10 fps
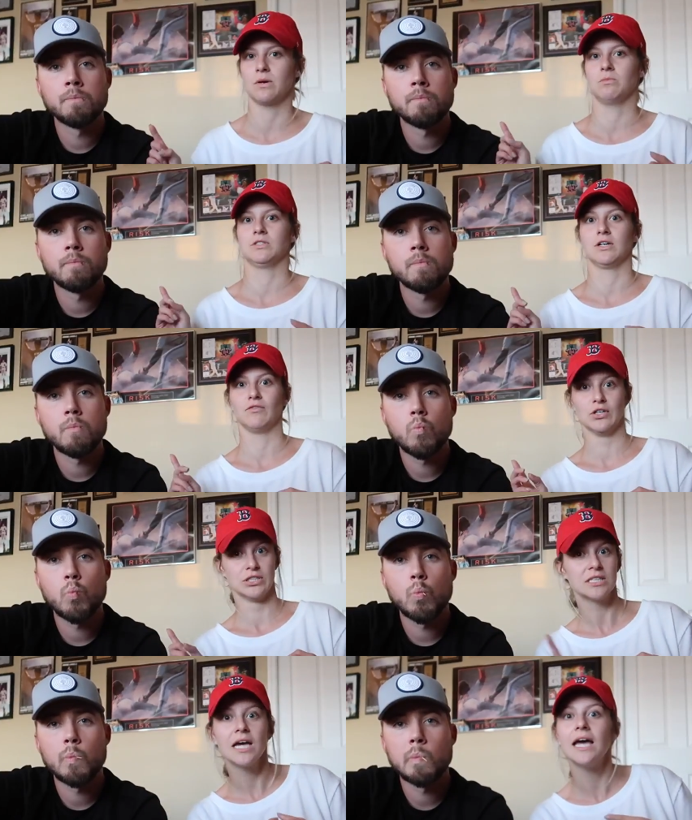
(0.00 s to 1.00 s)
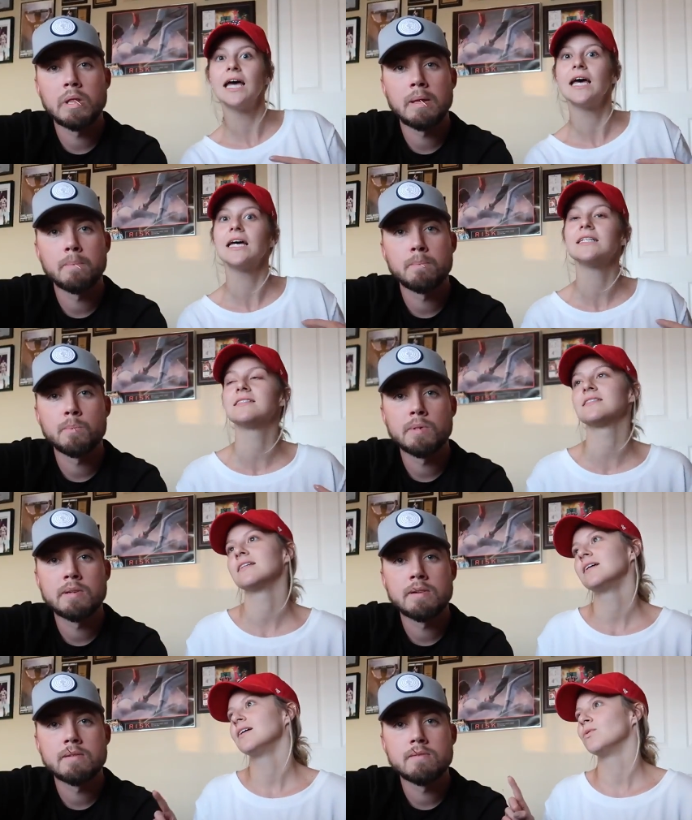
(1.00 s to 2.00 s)
Speaker 1: when was our first kiss,
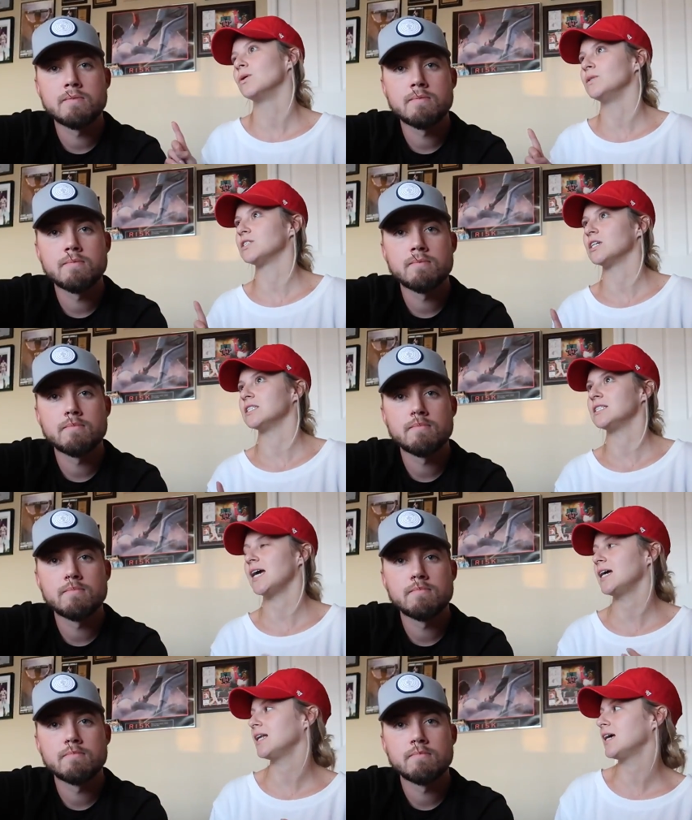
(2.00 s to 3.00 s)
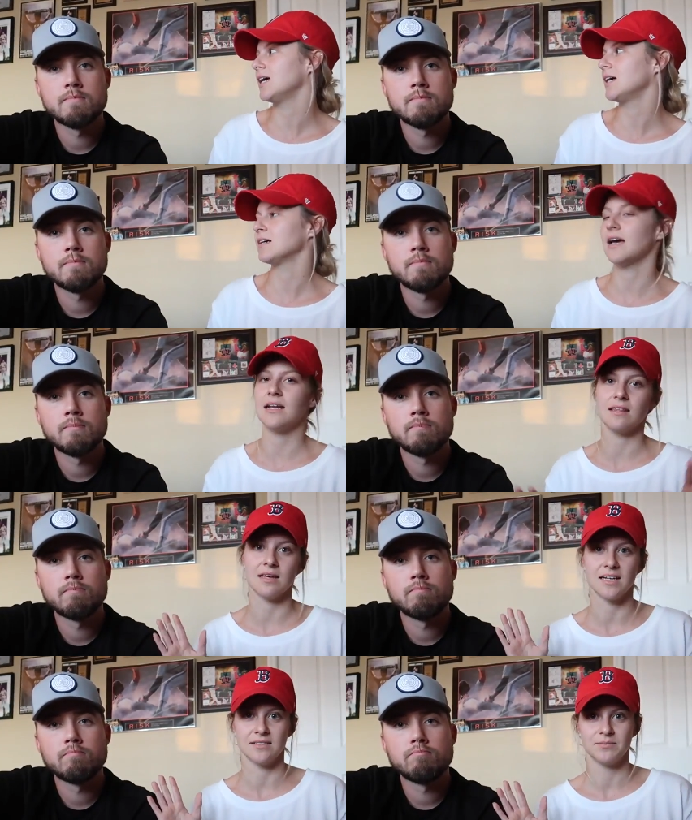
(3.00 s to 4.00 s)
when we started dating,
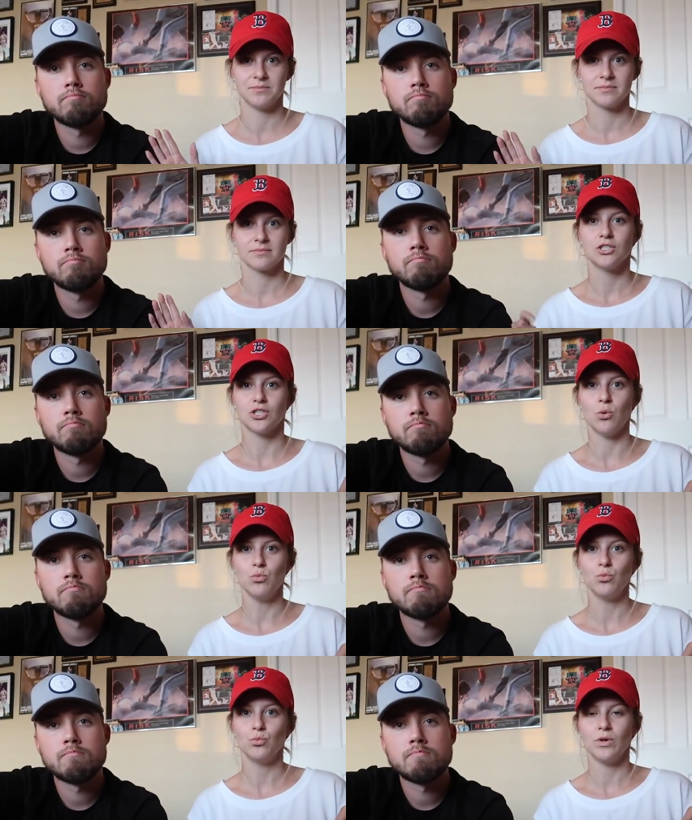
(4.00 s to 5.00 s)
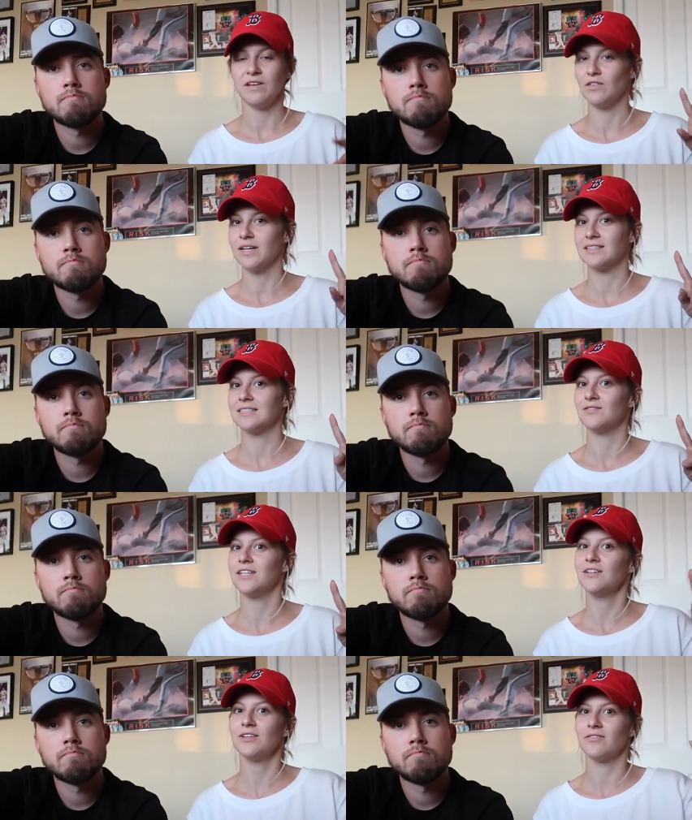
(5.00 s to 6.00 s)
anything. So. If you like this
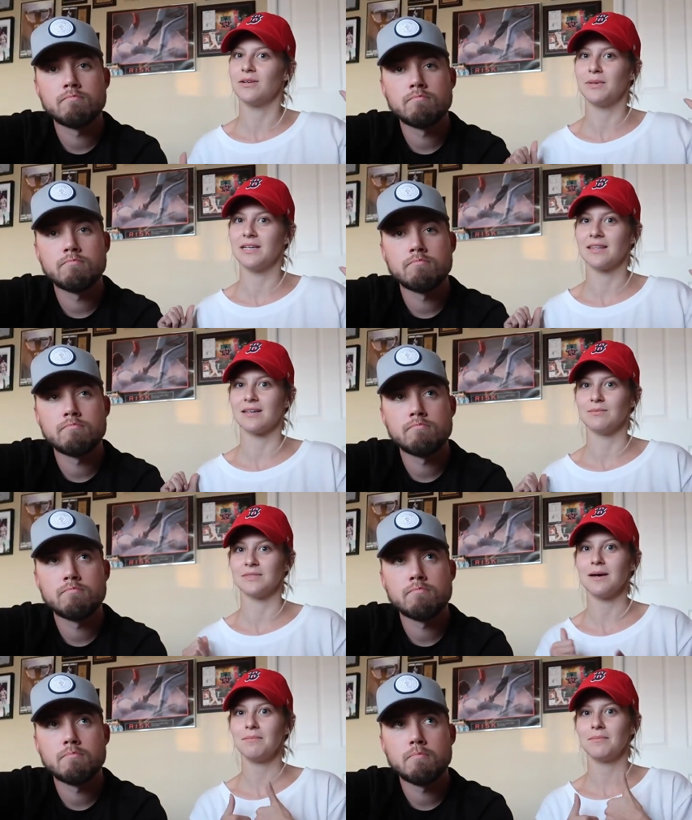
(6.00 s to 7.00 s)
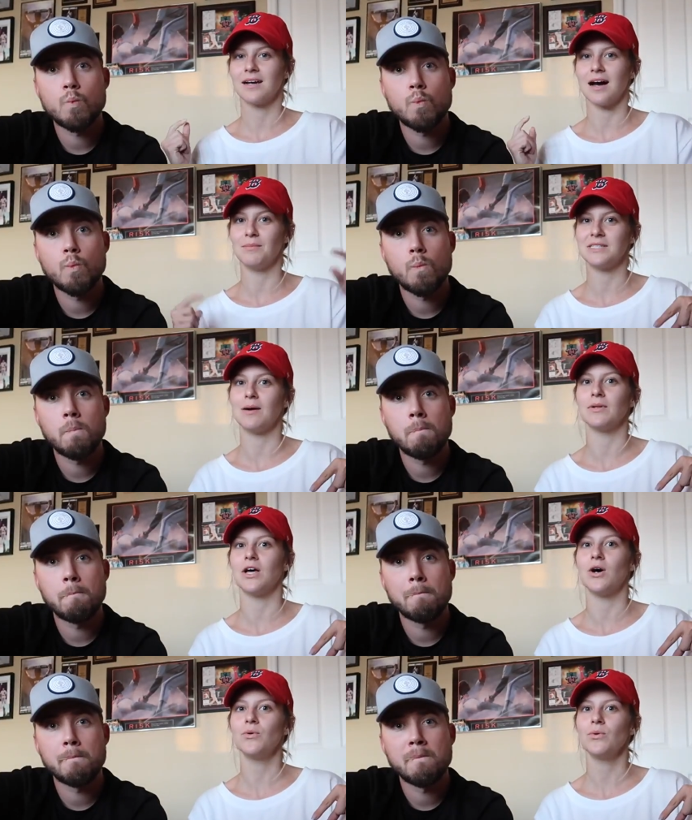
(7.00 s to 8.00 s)
video, give it a big thumbs up, comment down
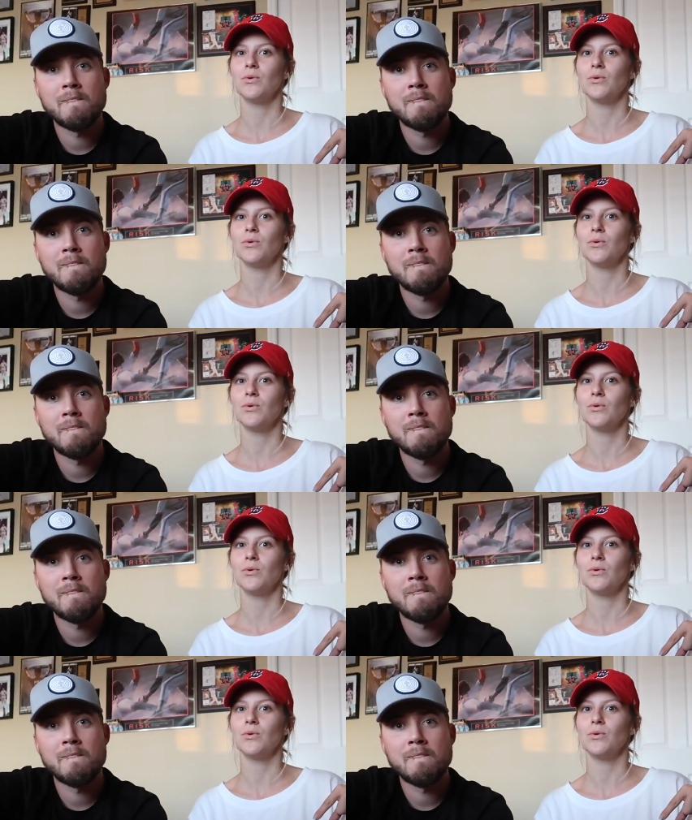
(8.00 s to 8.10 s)
below,